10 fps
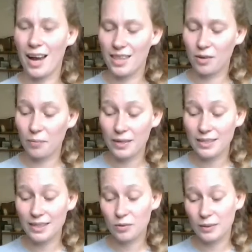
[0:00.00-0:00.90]
and the
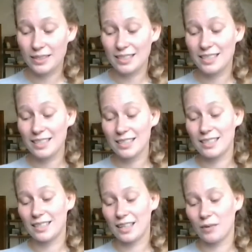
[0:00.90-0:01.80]
Weasley twins
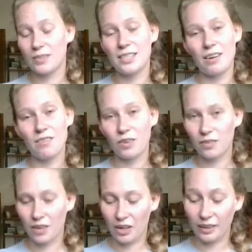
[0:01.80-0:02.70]
insisted that it was stuffed full
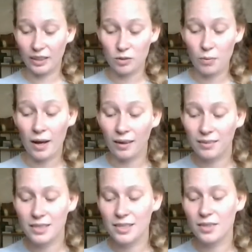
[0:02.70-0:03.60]
of garlic as well,